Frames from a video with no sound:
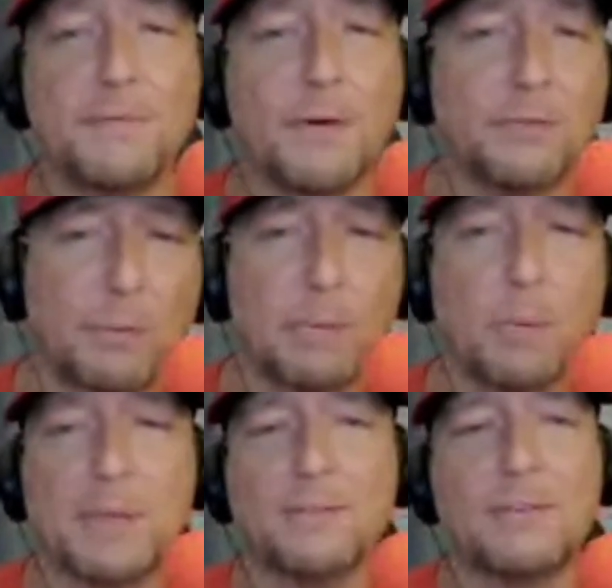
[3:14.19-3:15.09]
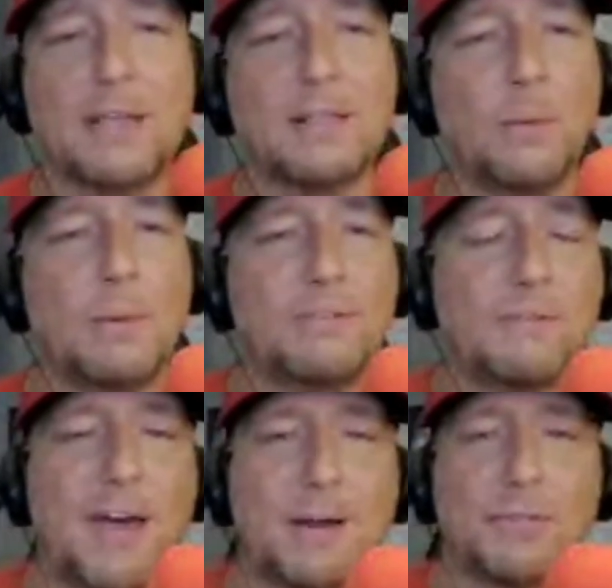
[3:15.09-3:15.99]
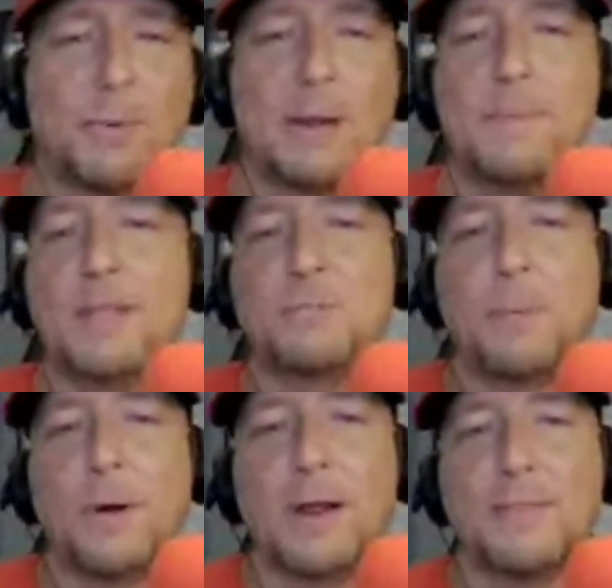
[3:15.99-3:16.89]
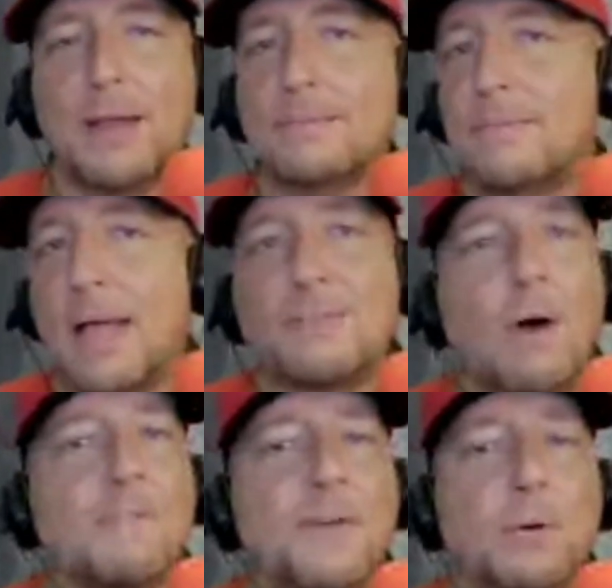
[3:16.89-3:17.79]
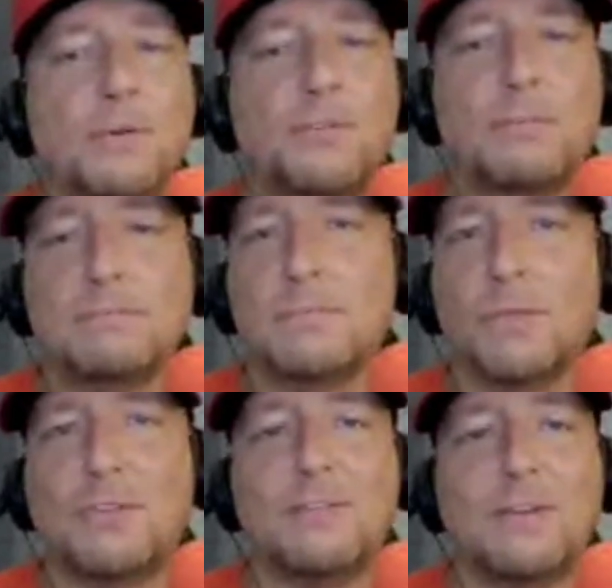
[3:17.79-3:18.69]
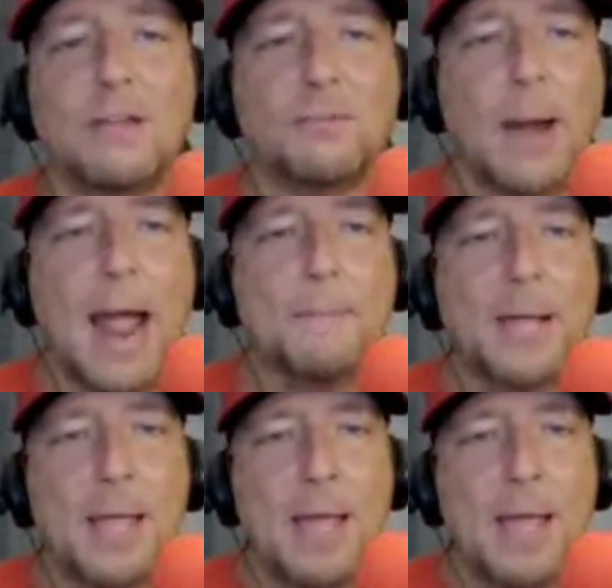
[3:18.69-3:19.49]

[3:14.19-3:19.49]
The first three will be in St. Louis, the final three in Pittsburgh, and then that's all, folks. The season is a wrap.